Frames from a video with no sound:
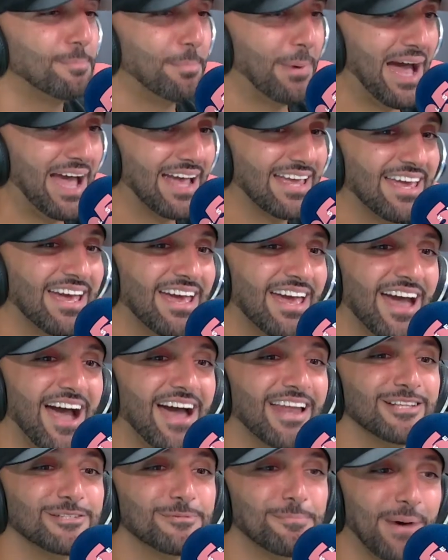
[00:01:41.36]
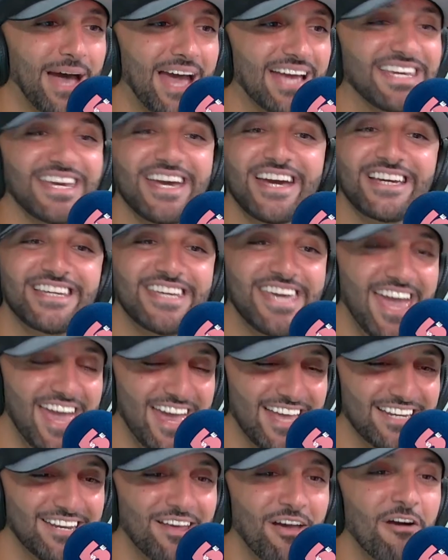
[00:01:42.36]
back. And it's back
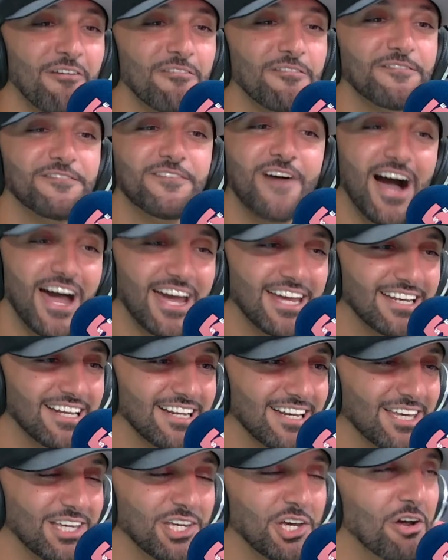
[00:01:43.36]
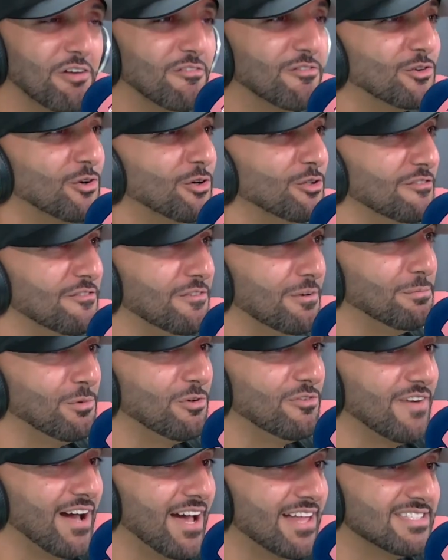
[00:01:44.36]
again, finally, for all the
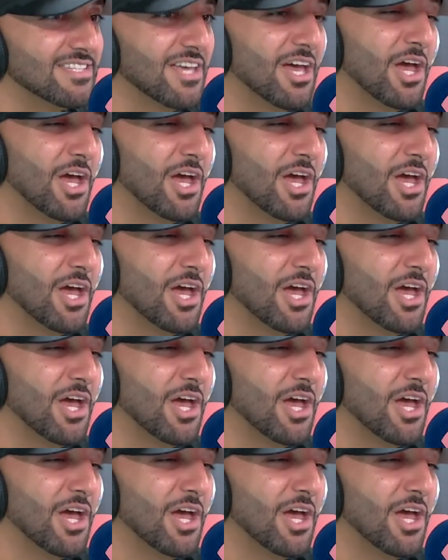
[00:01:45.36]
football fans.